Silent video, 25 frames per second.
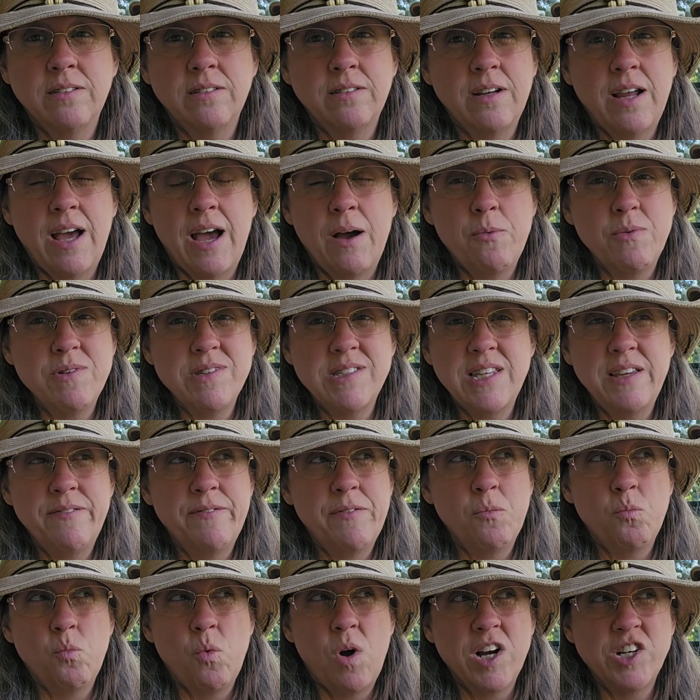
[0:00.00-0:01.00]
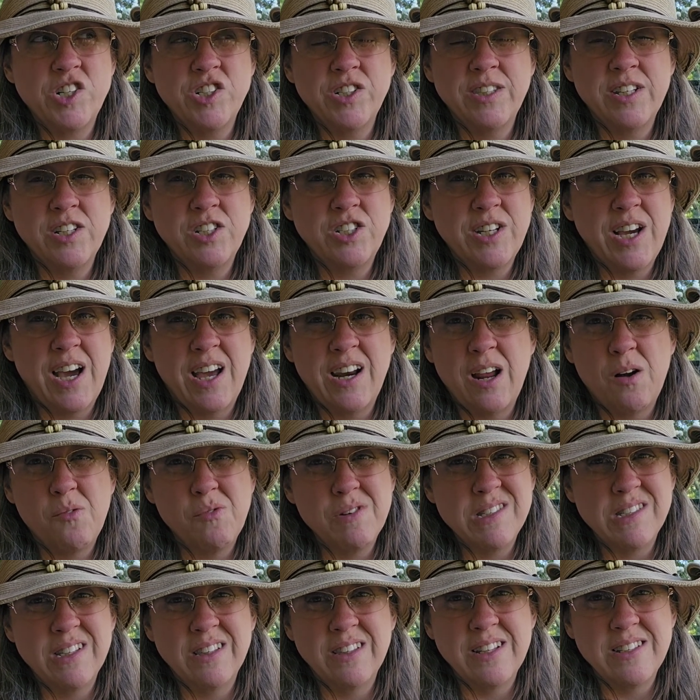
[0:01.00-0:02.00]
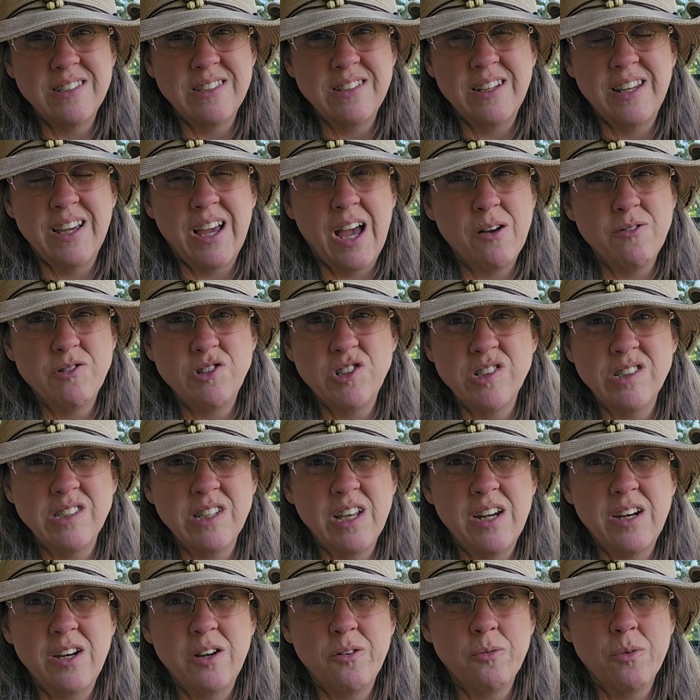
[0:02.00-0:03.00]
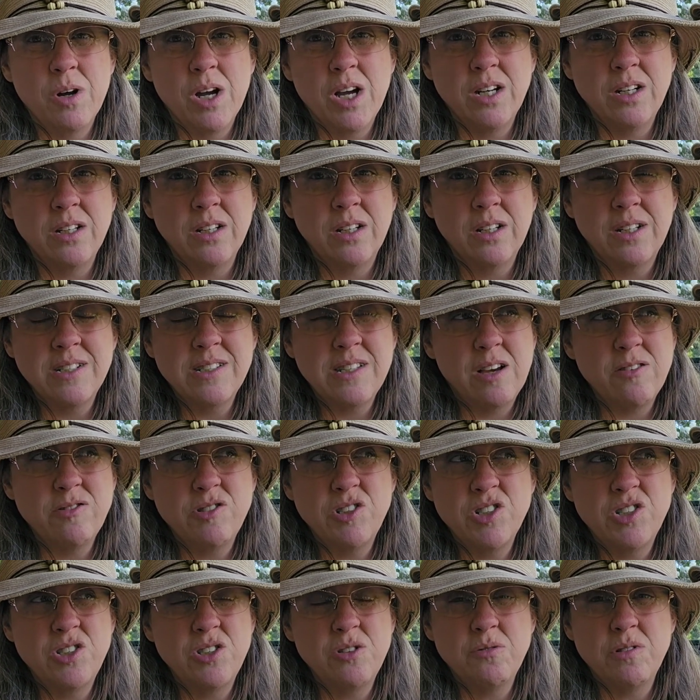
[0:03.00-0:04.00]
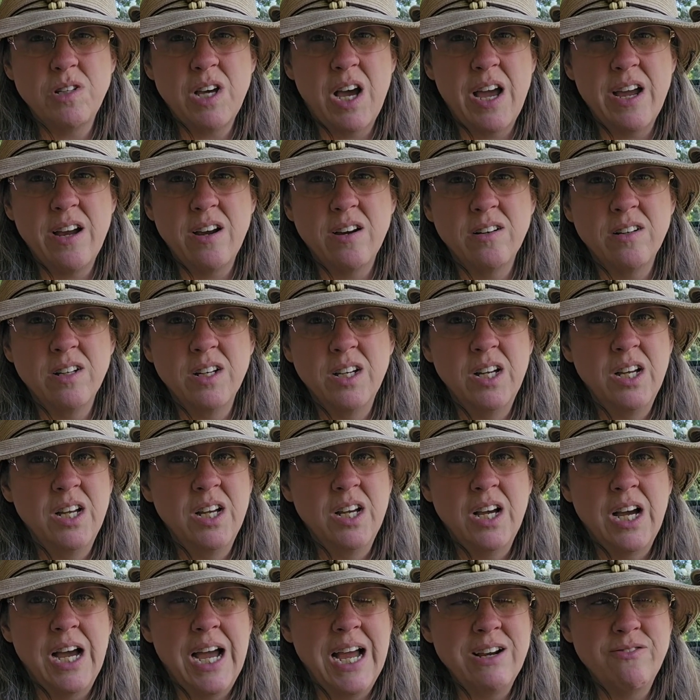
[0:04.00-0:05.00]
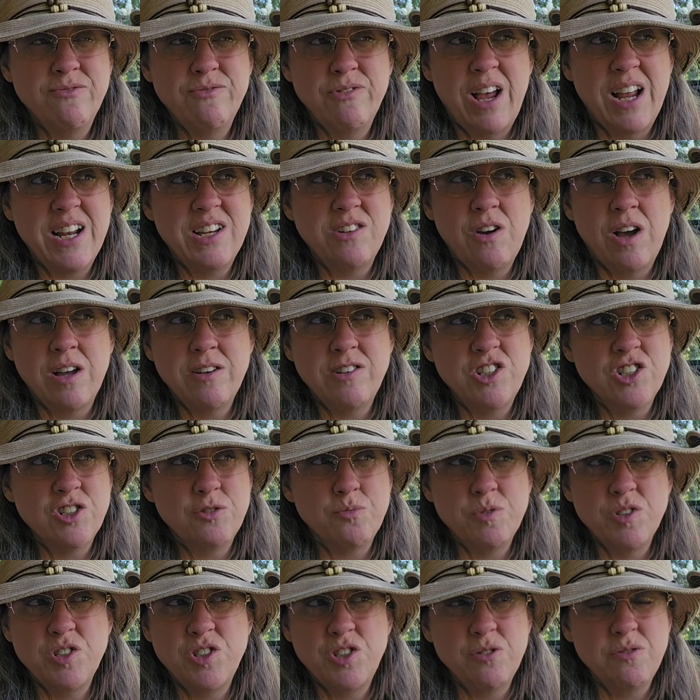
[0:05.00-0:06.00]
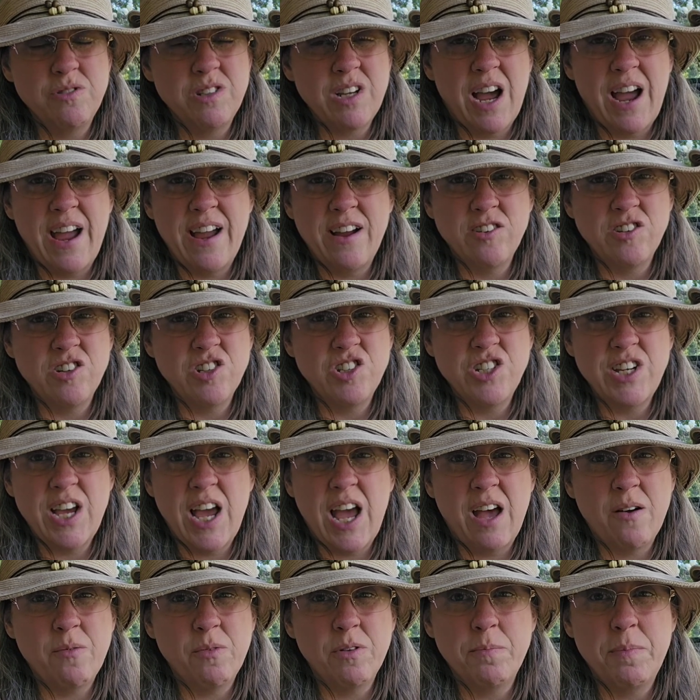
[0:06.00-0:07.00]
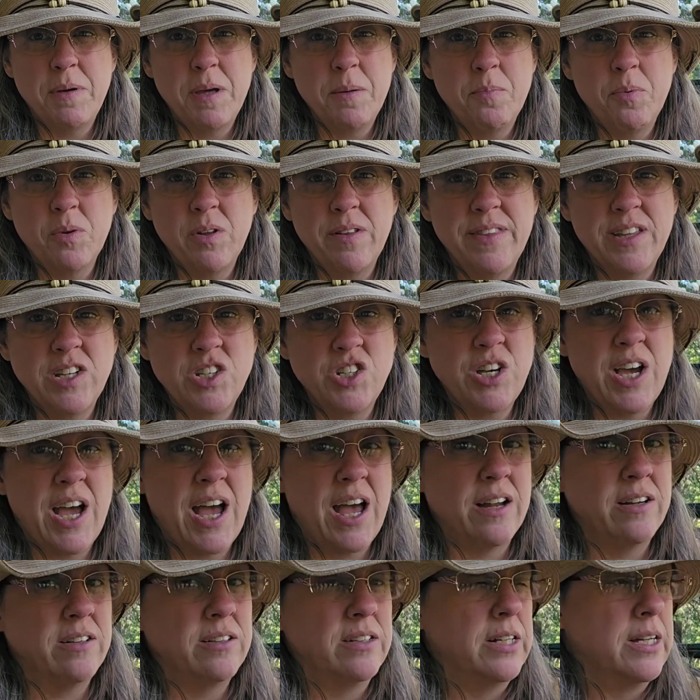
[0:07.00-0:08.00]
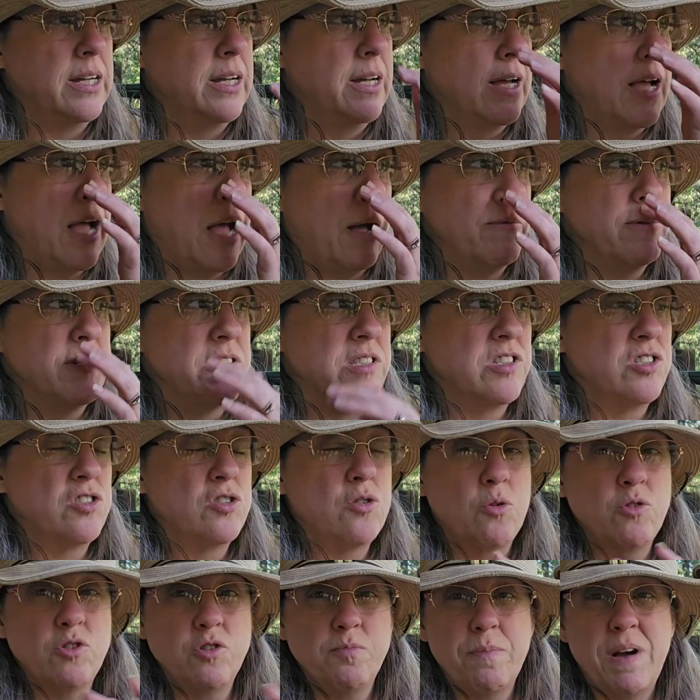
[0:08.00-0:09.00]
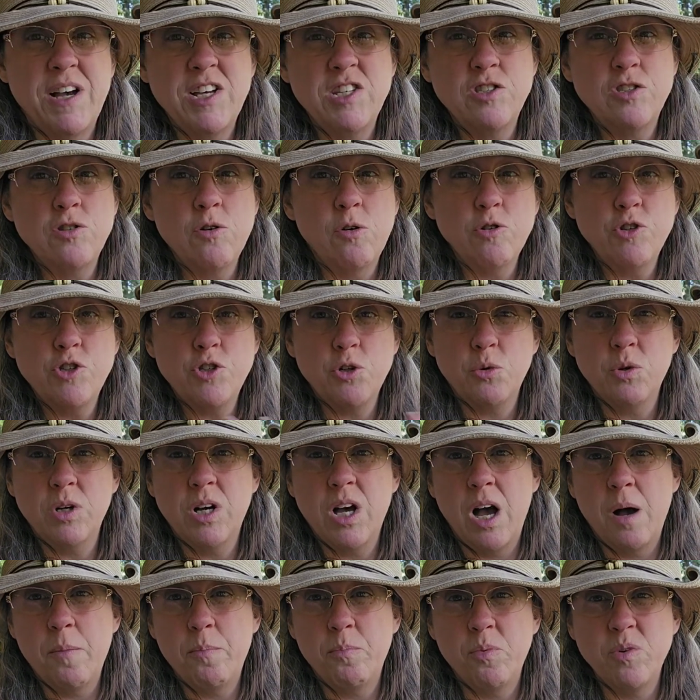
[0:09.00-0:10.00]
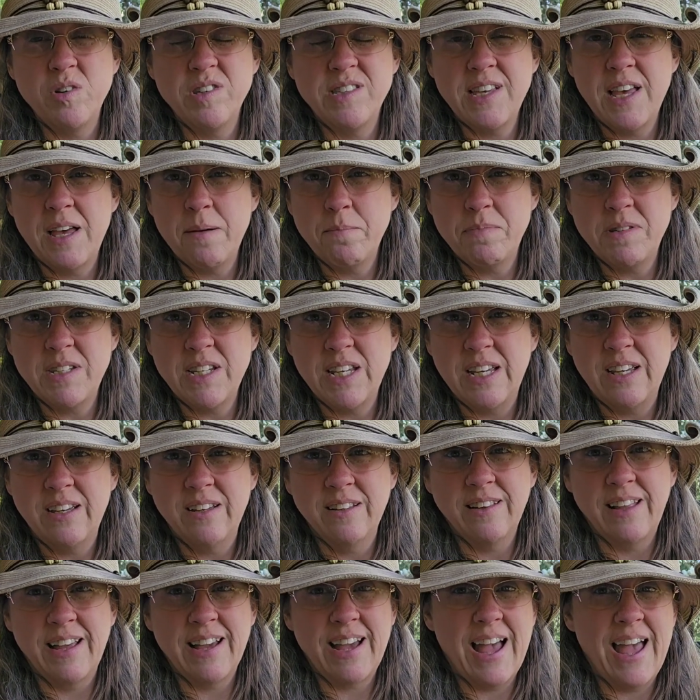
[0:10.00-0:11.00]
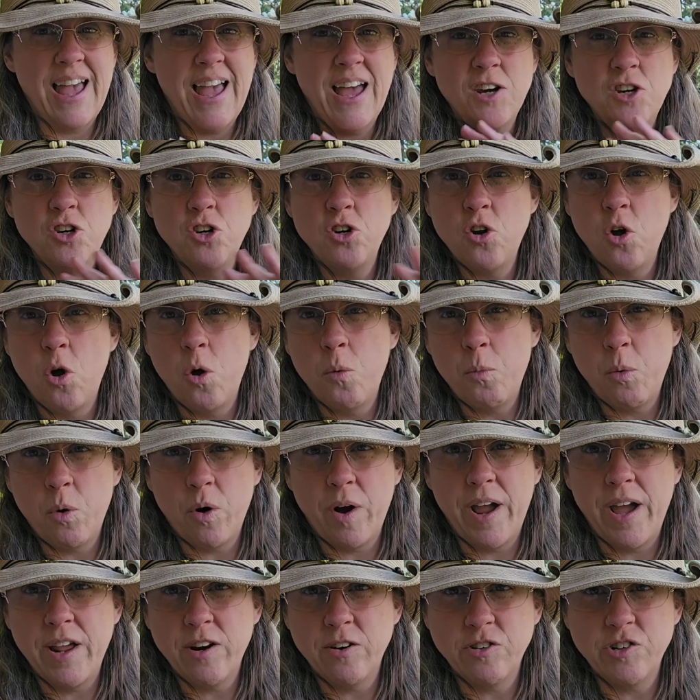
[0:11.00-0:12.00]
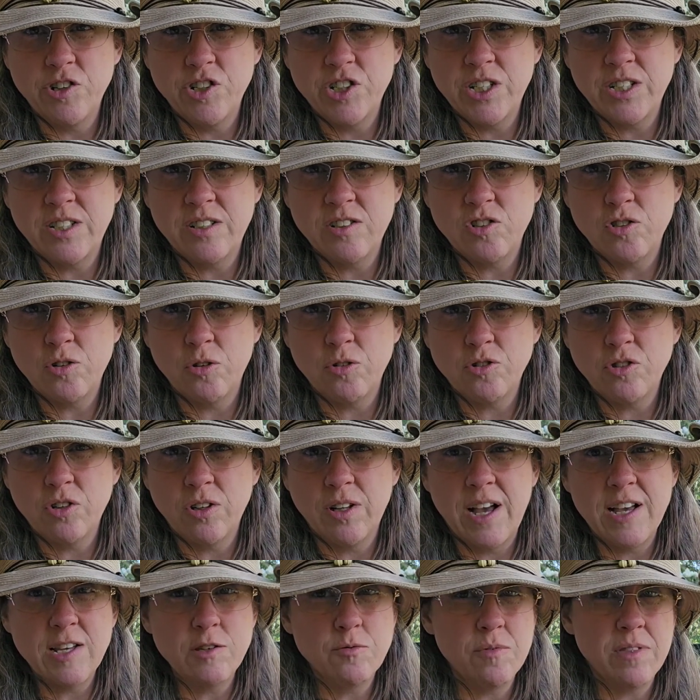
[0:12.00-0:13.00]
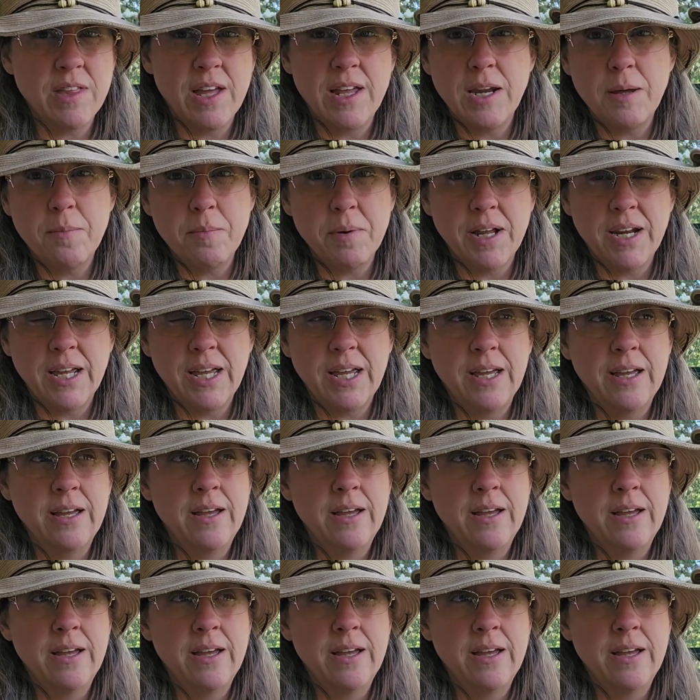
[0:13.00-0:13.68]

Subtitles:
I wasn't even watching the chat, and I wasn't listening. I was just letting it run, because I was just too tired. I just was too tired to chat with people in the chat. My social cup was empty. Like, I had no more energy to socialize with anybody.